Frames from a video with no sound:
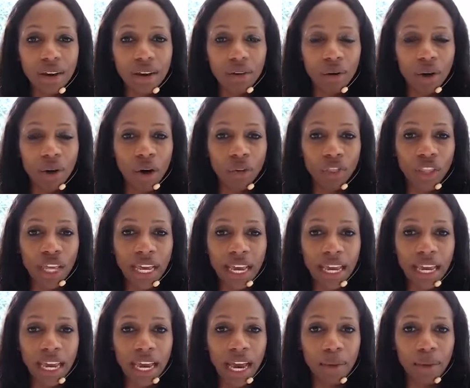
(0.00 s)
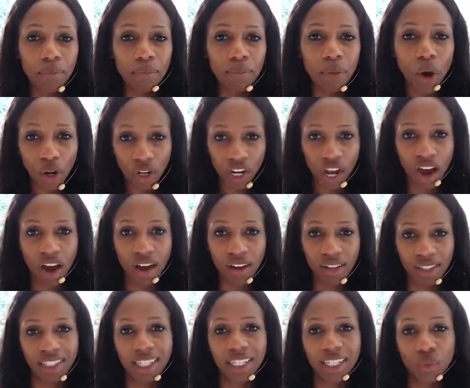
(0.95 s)
on the
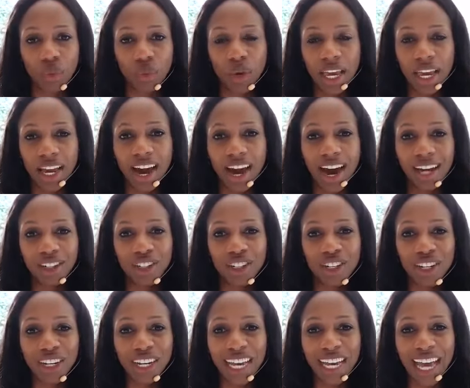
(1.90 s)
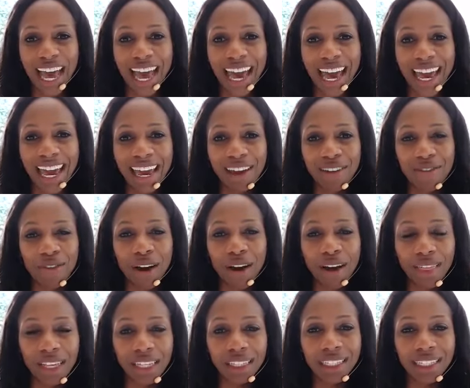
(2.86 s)
podcast this week, I took a
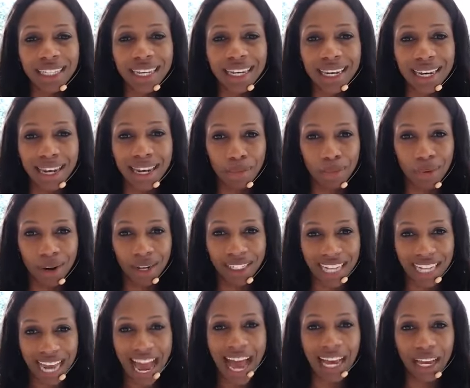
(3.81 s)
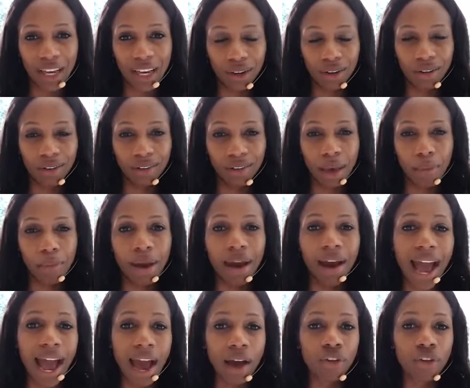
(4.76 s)
rather deliberate angle
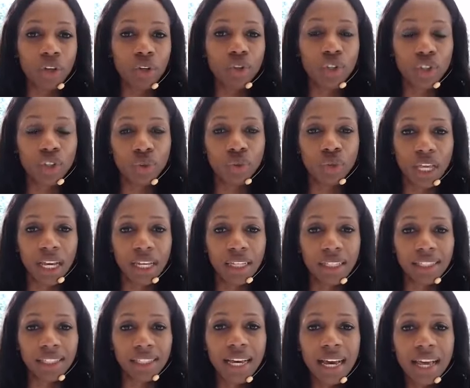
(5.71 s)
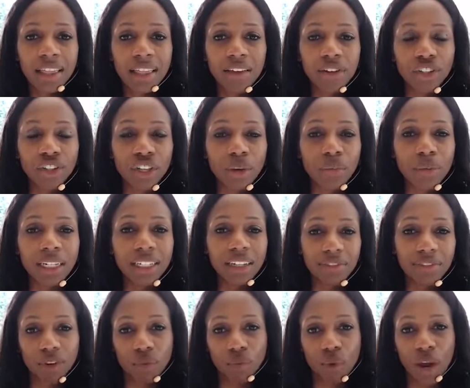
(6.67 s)
about how you do this. There are so many
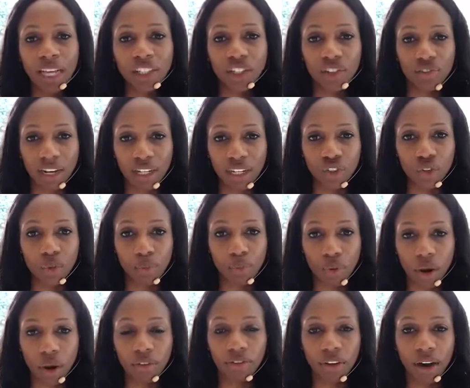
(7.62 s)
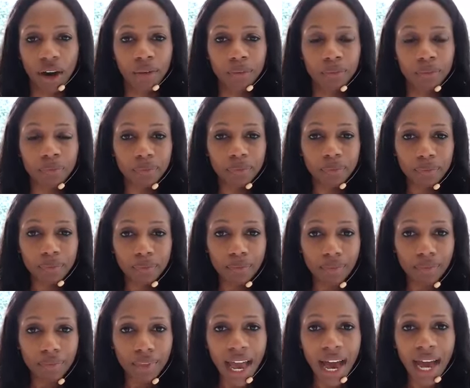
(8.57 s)
different ways to raise your profile.
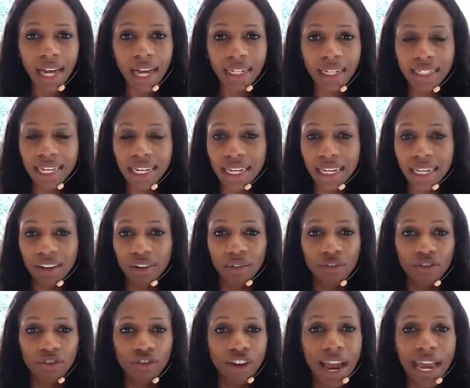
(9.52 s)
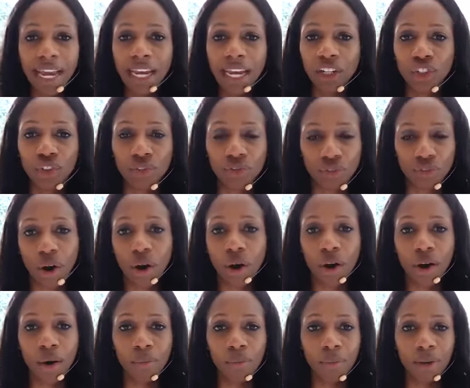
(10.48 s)
And it can range
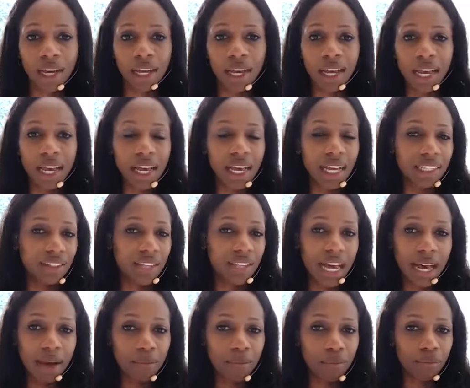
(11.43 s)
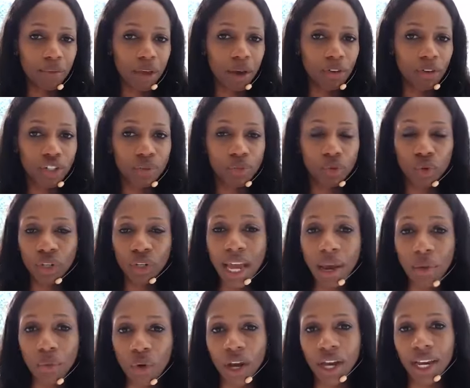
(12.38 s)
from going to more
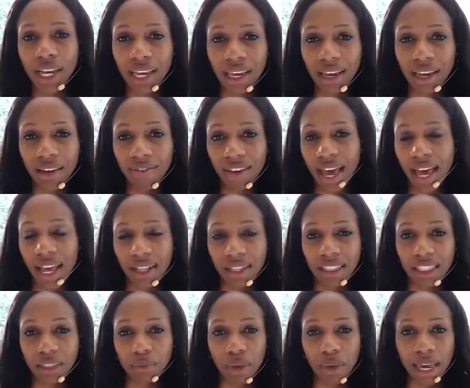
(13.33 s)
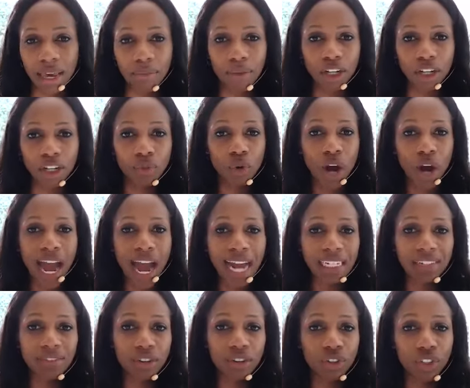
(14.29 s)
networking events, being much more
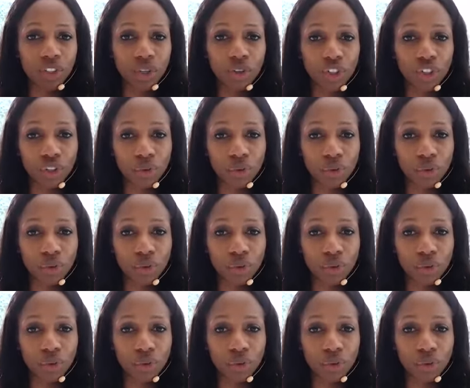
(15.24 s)
active on social